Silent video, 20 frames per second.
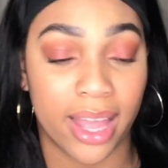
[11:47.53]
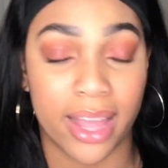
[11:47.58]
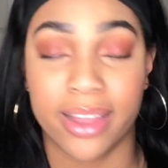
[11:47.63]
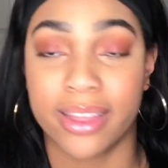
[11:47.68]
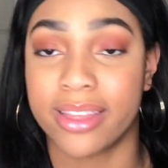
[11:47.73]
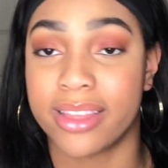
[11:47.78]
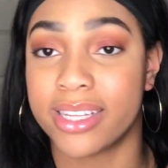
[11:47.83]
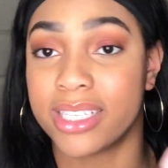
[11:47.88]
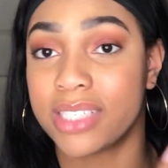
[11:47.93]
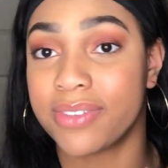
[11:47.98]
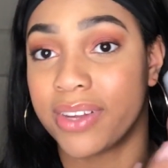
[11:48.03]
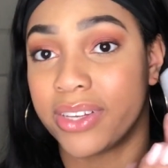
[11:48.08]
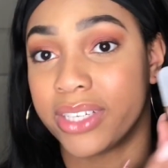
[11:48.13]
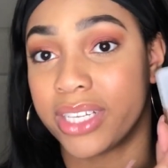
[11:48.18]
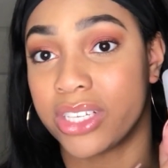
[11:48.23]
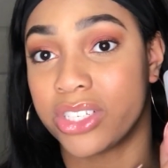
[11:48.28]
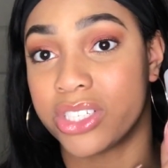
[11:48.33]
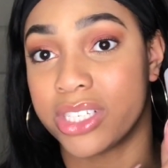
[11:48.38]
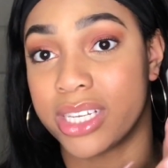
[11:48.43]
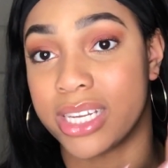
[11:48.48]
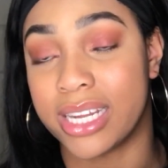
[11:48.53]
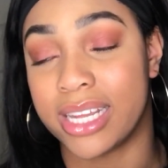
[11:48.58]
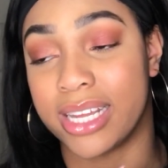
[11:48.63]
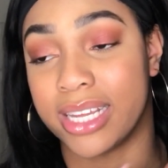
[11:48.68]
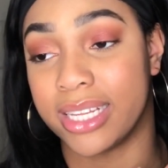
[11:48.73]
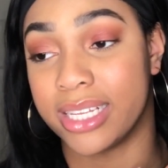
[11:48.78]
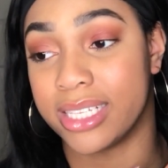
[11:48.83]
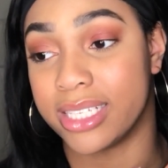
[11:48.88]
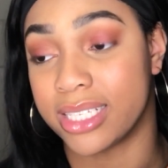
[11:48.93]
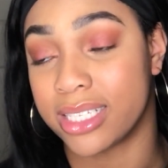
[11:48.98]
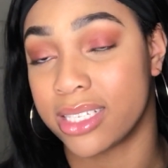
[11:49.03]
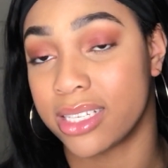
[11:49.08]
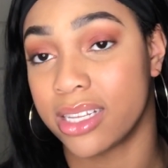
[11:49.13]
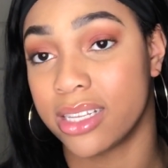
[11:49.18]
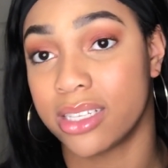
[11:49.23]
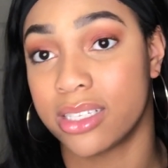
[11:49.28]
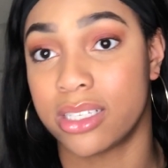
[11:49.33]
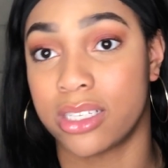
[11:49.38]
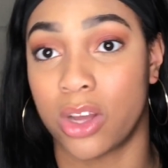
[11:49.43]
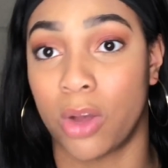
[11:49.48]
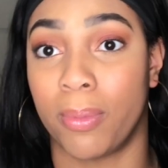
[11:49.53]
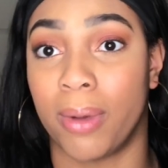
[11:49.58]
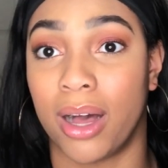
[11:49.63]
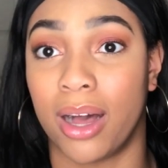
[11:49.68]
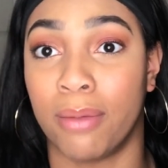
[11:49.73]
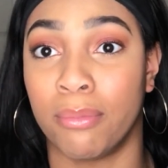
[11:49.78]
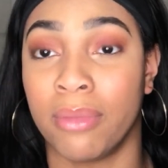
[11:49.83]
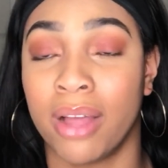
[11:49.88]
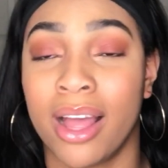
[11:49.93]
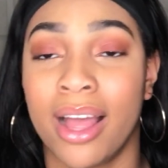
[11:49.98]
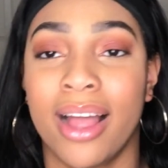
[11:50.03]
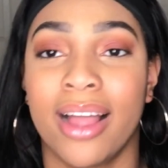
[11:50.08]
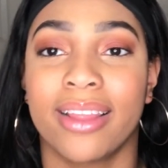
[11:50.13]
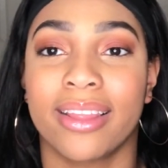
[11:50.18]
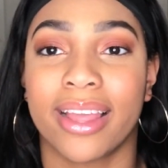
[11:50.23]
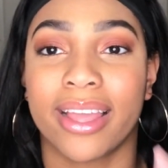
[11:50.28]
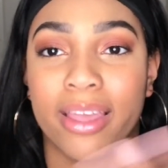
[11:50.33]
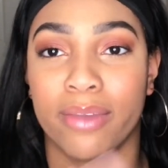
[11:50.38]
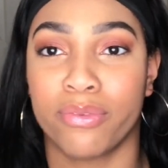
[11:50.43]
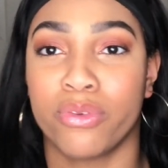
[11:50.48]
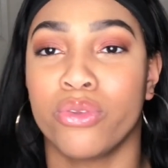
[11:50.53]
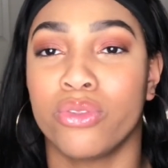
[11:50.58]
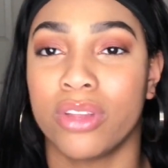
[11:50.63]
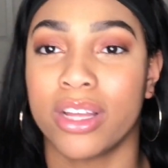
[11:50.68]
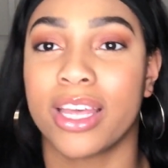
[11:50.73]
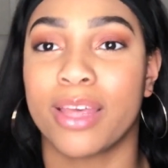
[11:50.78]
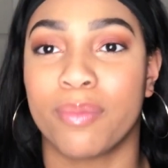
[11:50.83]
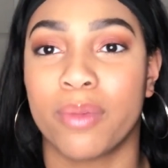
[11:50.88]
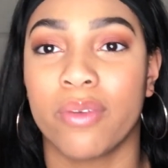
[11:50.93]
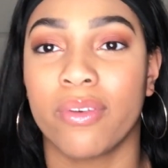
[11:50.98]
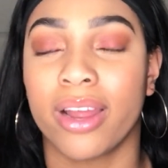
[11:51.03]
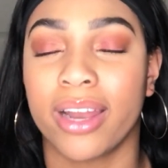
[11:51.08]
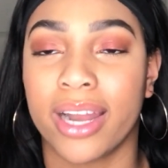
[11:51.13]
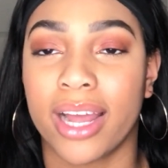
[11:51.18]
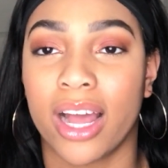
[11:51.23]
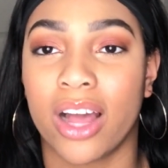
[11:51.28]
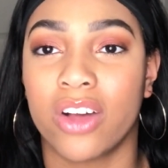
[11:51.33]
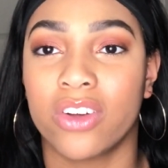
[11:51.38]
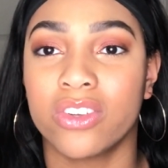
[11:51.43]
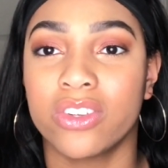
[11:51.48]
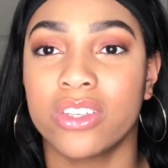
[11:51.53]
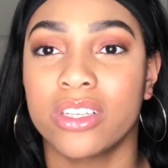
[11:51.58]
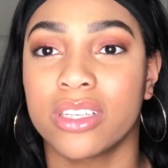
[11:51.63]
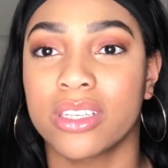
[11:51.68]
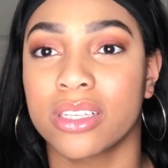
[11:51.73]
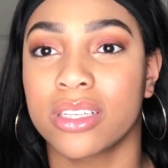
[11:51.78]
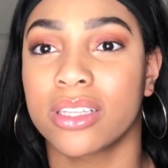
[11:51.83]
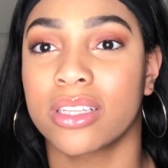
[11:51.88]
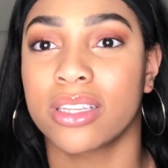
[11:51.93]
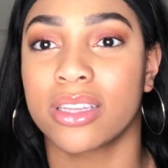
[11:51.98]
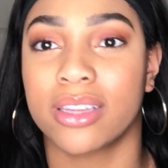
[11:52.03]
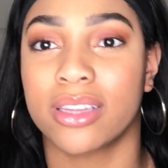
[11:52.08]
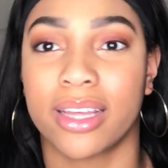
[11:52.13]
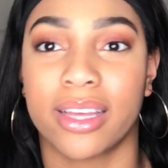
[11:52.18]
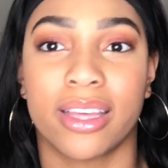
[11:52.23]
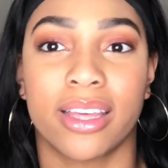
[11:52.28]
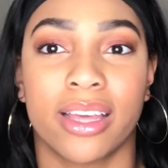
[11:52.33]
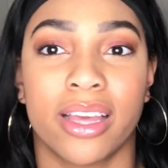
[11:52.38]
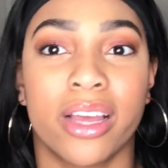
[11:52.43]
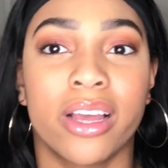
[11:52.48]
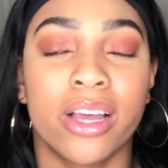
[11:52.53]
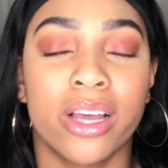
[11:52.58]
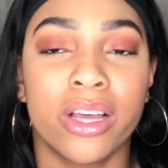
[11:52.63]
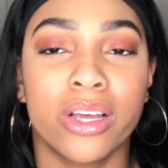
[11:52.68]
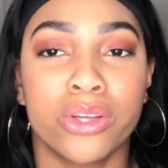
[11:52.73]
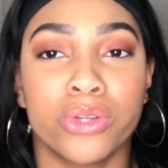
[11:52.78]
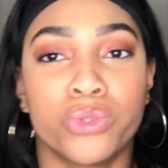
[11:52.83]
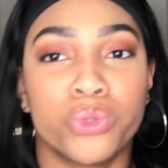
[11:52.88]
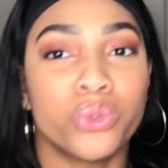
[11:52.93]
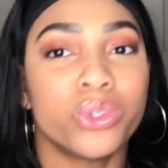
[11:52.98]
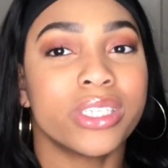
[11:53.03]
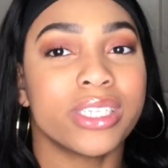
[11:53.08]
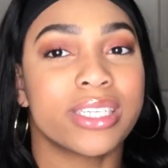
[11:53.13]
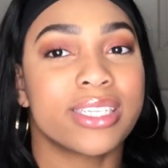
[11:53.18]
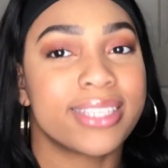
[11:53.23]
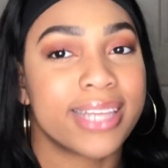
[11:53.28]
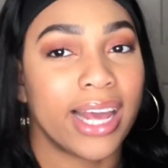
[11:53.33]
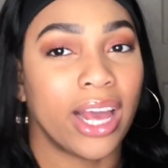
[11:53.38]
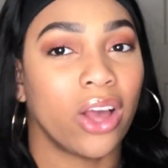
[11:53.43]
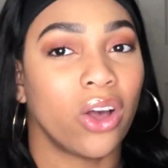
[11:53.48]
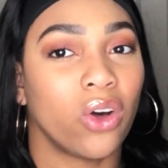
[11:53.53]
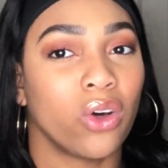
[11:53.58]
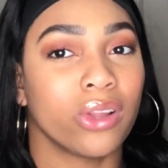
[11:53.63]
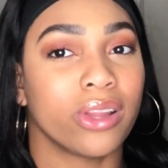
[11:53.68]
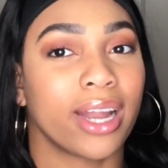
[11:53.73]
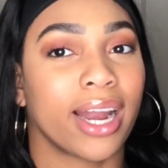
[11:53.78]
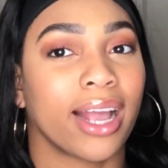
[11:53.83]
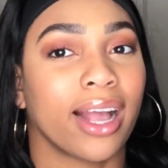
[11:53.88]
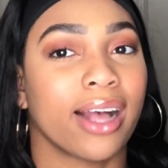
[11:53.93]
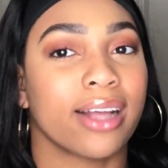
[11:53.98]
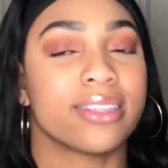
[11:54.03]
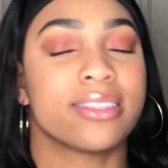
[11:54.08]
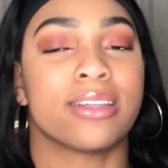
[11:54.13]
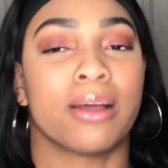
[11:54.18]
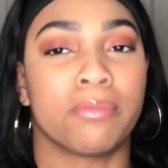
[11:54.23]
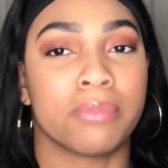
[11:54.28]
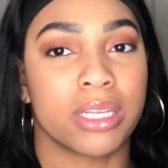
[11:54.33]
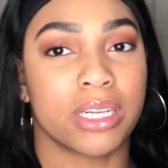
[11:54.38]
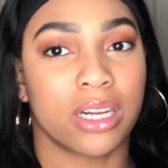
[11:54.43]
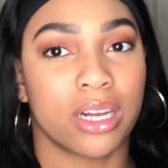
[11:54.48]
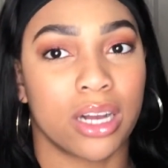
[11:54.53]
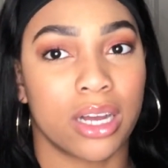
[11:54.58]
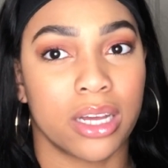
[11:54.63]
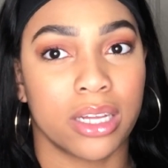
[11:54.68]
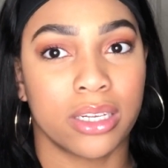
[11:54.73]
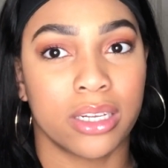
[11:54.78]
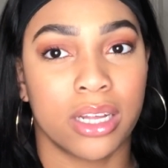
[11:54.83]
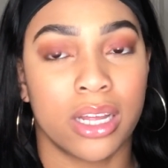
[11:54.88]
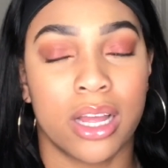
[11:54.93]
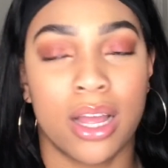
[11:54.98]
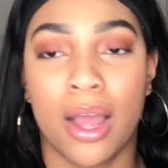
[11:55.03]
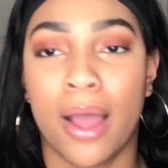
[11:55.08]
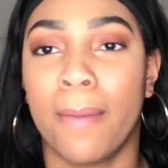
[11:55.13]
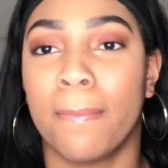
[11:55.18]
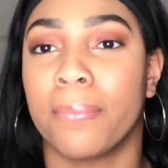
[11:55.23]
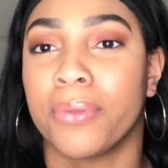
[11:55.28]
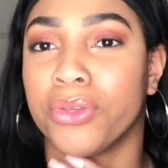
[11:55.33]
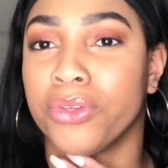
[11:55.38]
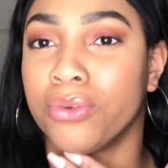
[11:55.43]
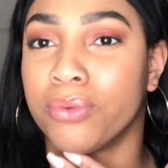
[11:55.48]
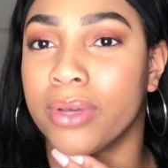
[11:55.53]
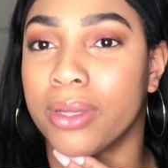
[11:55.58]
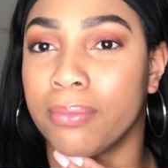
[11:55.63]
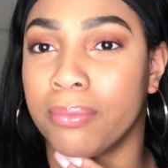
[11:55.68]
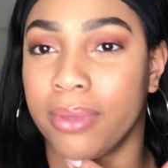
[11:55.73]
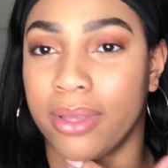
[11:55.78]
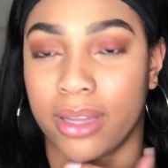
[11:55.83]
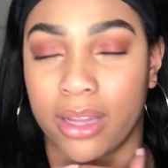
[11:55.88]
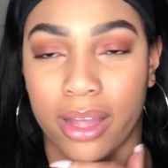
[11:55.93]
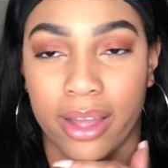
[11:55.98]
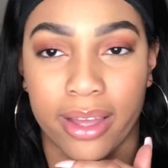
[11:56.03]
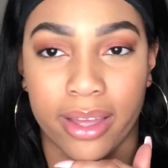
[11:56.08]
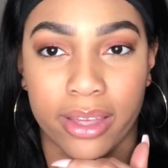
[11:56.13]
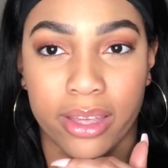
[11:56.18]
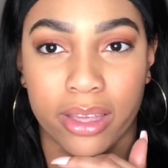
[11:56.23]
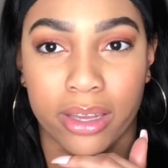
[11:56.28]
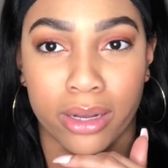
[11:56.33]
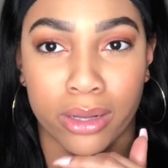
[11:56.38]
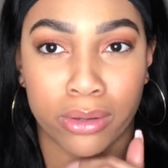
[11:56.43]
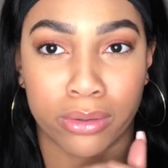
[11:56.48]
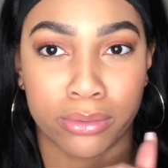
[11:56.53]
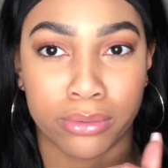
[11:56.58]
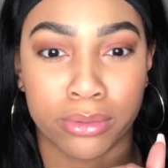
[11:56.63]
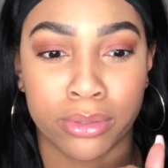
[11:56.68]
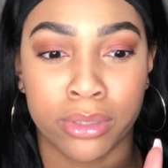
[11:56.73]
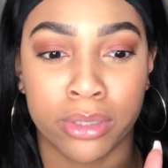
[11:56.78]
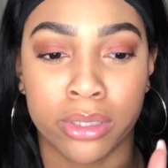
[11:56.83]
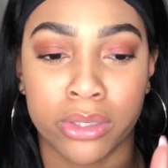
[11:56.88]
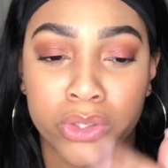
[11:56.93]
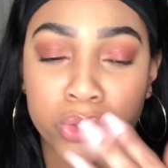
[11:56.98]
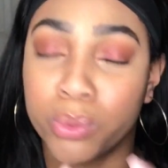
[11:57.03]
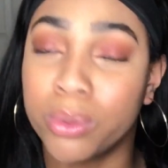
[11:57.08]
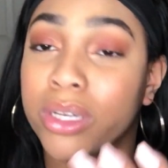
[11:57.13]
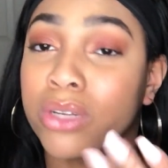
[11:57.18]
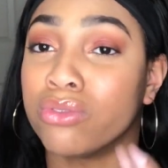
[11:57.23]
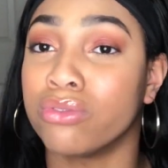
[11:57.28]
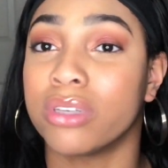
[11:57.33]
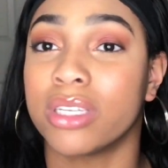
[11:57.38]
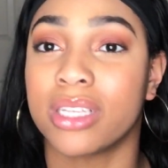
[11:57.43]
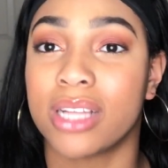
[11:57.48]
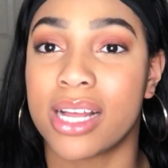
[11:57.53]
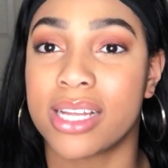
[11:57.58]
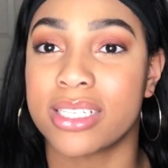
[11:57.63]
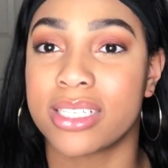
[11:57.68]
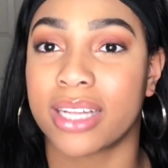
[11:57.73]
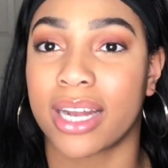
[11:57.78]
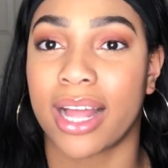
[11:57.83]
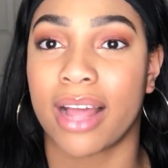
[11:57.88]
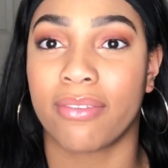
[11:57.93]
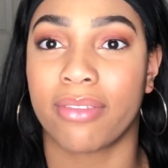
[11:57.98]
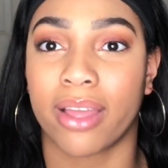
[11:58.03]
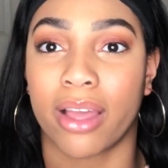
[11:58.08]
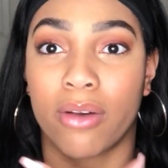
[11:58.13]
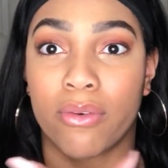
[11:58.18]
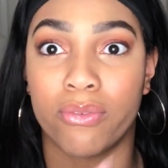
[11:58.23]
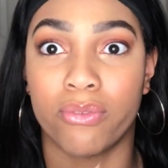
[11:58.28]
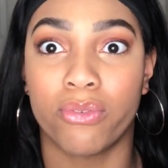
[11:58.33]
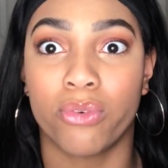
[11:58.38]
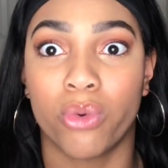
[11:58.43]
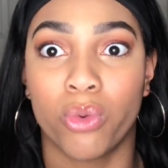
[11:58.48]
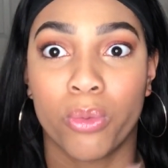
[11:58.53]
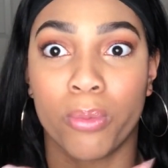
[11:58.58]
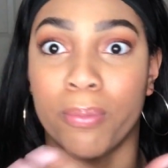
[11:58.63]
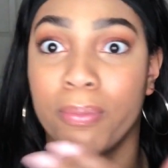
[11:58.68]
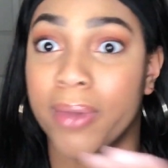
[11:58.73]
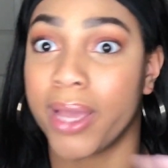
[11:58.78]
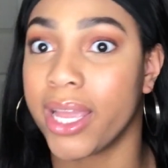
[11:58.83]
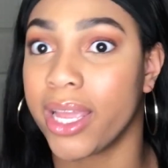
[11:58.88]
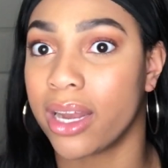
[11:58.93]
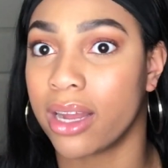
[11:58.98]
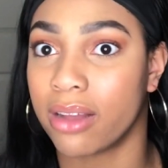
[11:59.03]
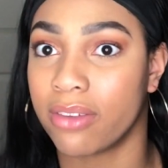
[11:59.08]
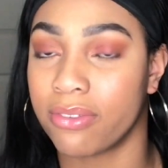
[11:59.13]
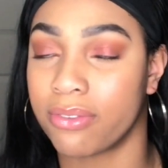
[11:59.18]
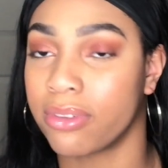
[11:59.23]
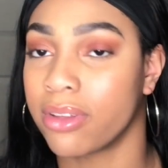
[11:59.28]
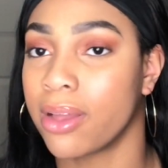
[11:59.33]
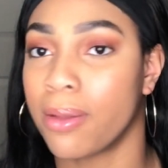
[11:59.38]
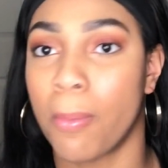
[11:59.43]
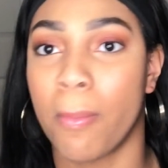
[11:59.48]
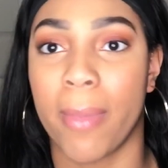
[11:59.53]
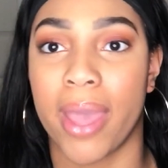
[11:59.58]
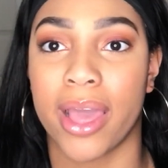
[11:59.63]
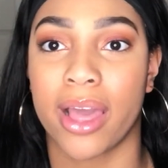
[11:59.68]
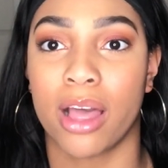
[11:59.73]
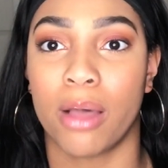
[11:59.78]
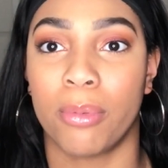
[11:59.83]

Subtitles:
This foundation is so bomb. Like, if you look at me right now, like, you can tell that I got something on, but you wouldn't be like, you know, you wouldn't realize that I had like a full beat of makeup